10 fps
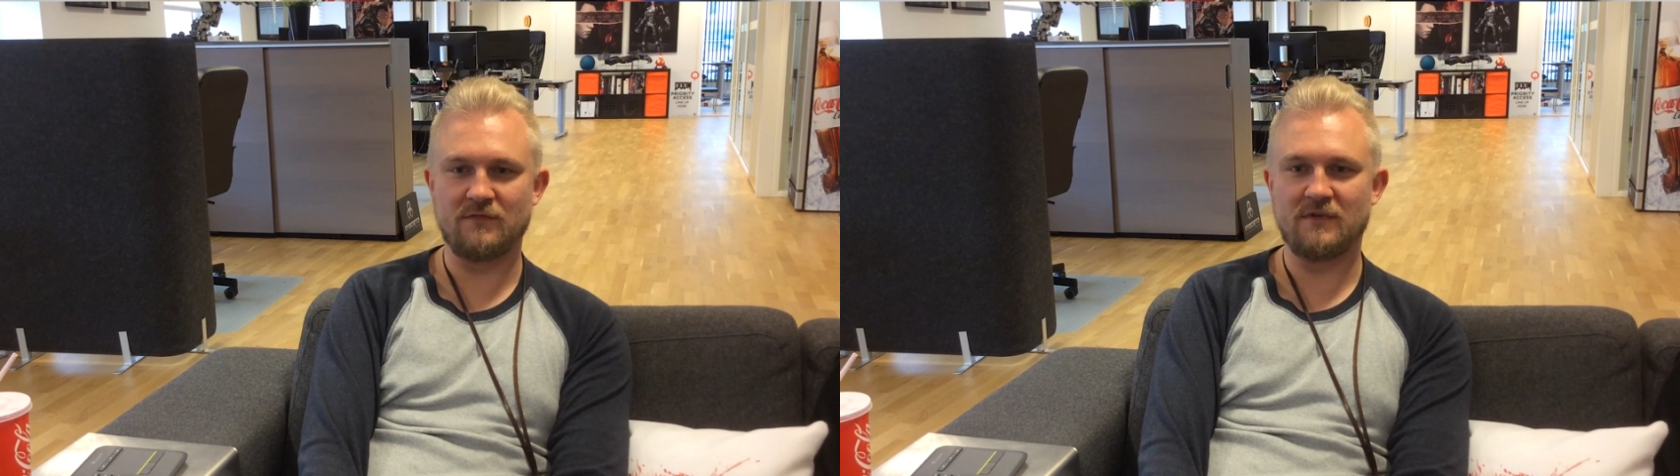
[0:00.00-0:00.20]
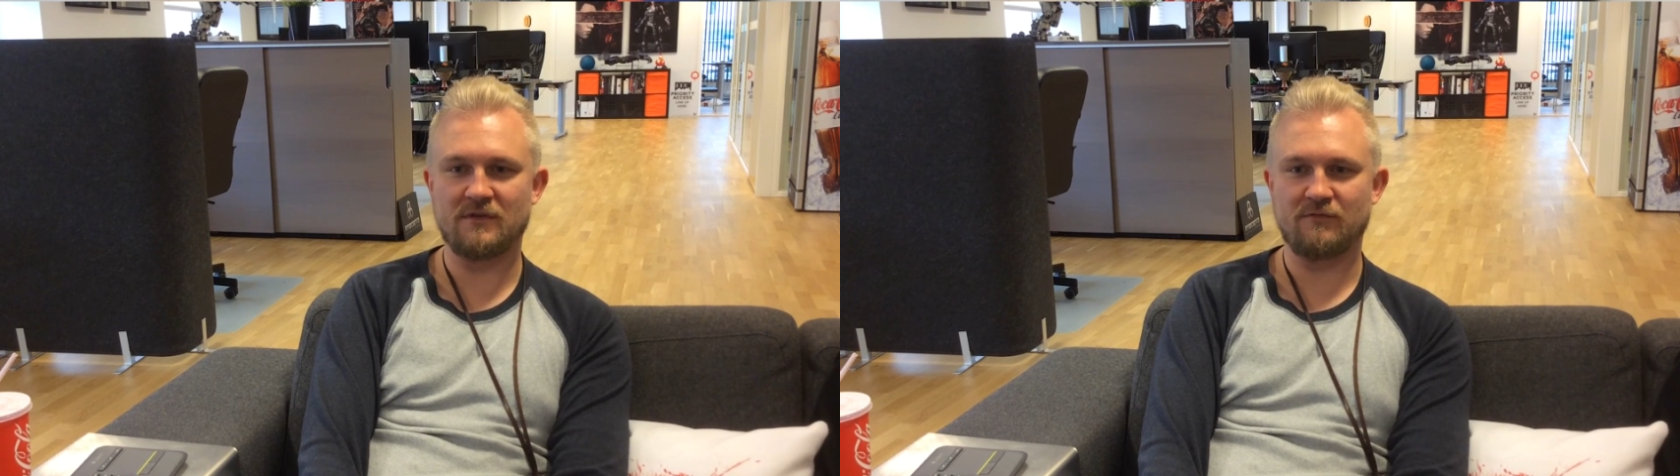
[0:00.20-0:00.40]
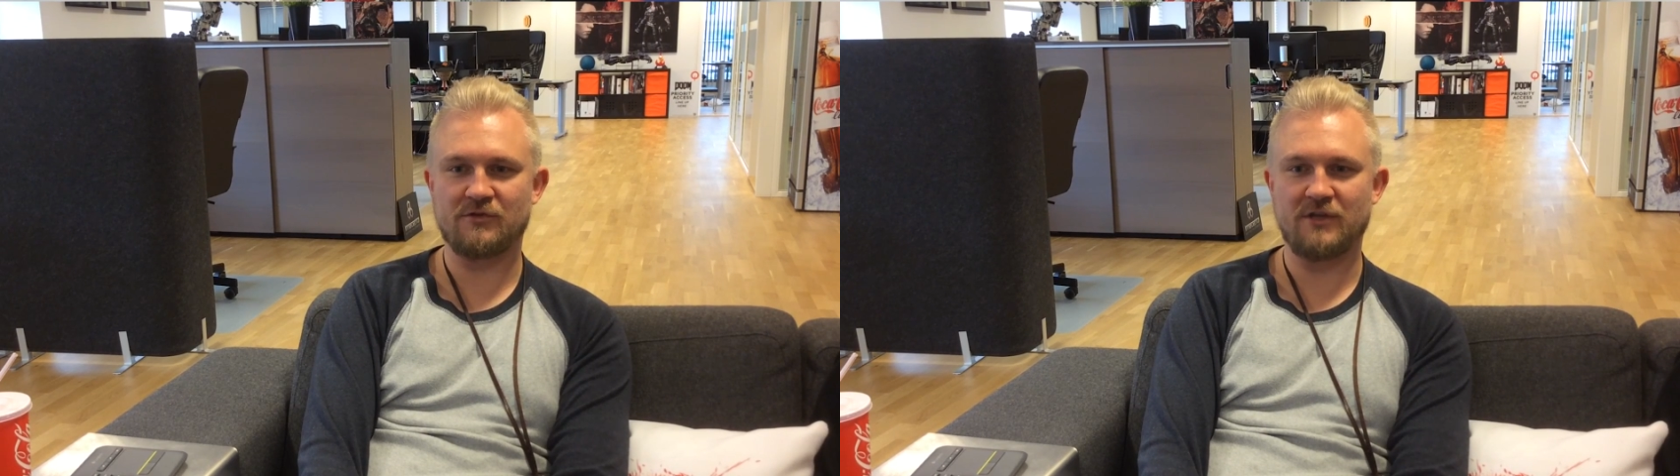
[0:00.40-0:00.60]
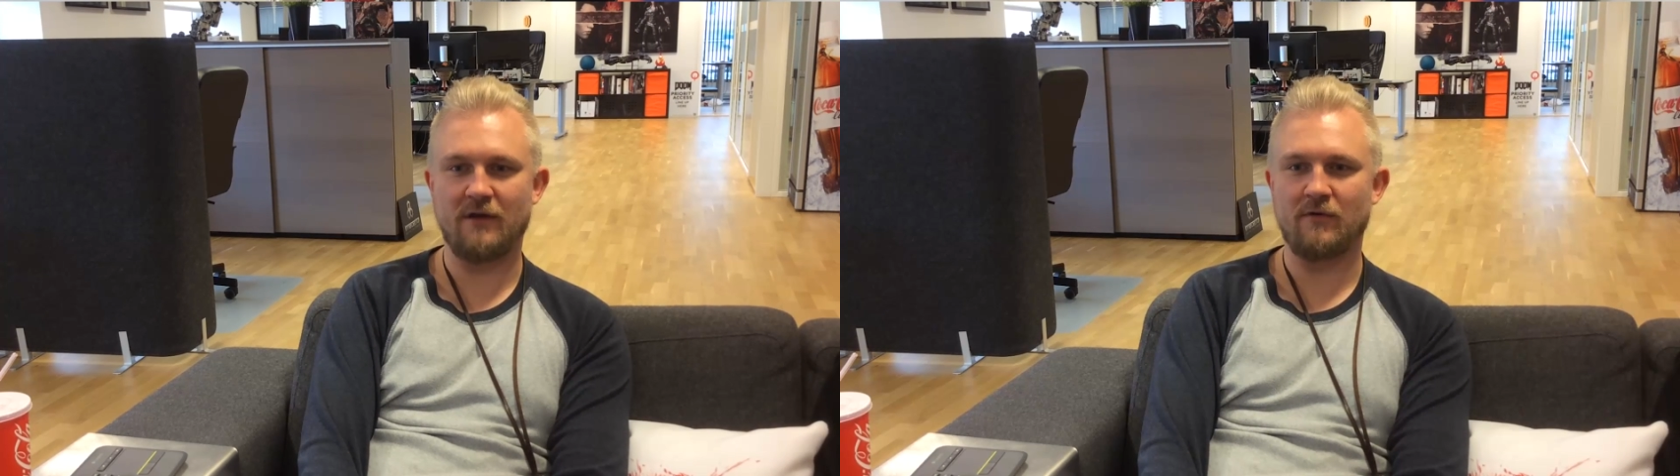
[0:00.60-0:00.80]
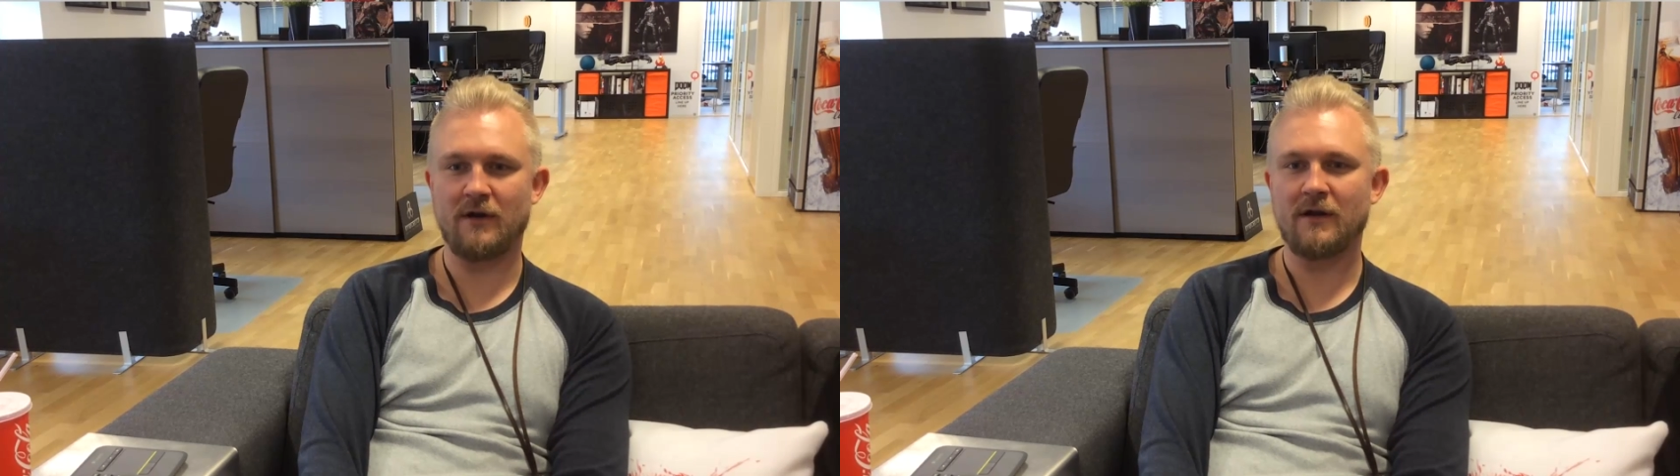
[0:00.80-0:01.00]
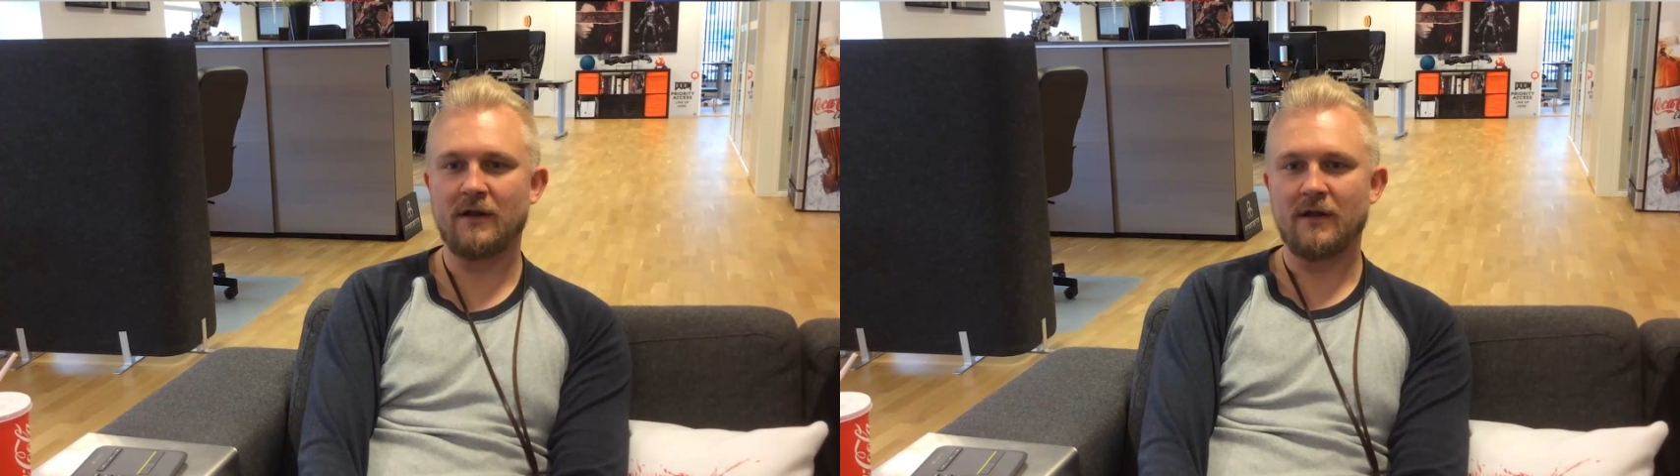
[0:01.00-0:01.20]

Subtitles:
this was shareware.